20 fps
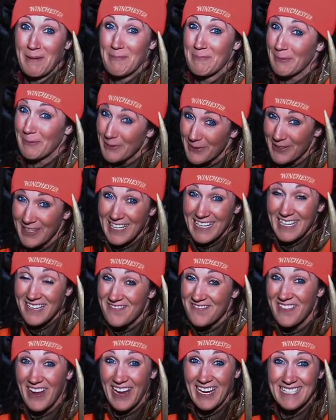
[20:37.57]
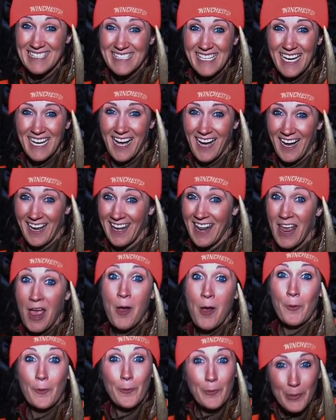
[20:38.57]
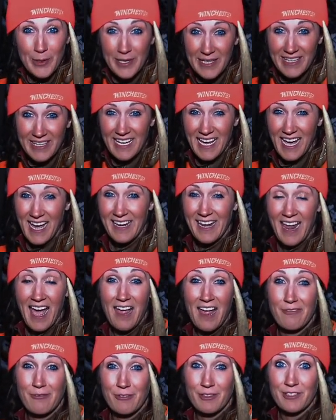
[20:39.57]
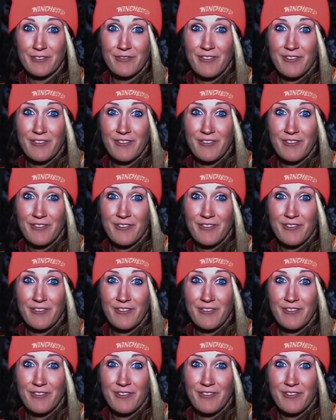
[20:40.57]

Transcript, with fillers: a pretty amazing hunt. Really got an eyeful.